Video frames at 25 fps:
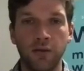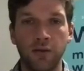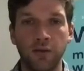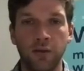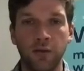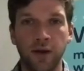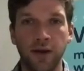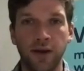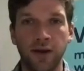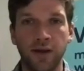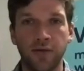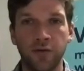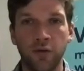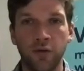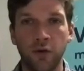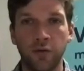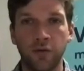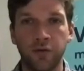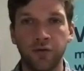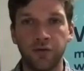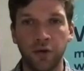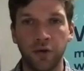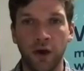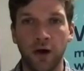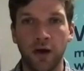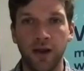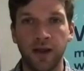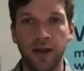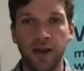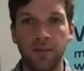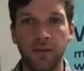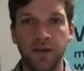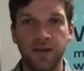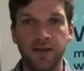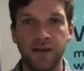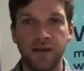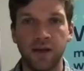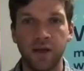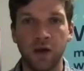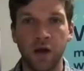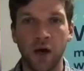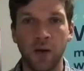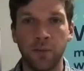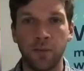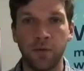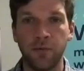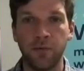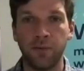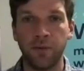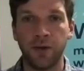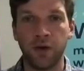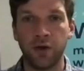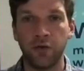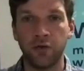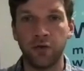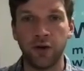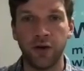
like, it's not Starling emitting carbon because